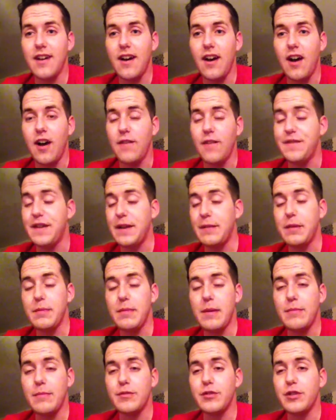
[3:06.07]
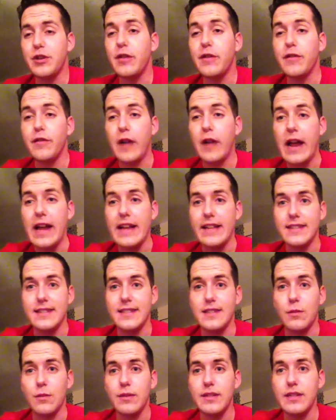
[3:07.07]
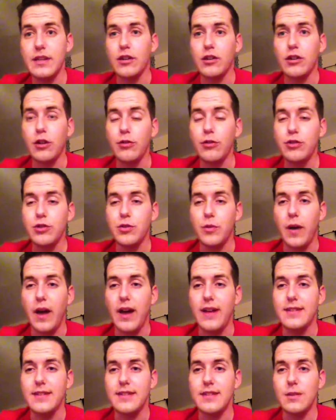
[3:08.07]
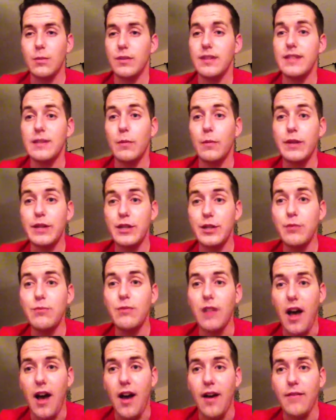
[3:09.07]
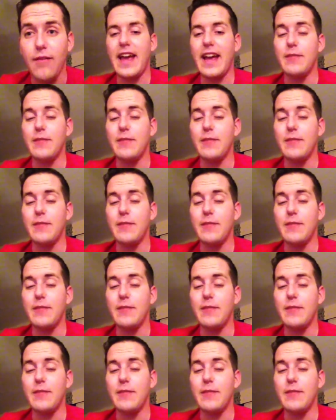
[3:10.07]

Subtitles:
our family members and our friends, the ones that are close to us, the ones that we do love.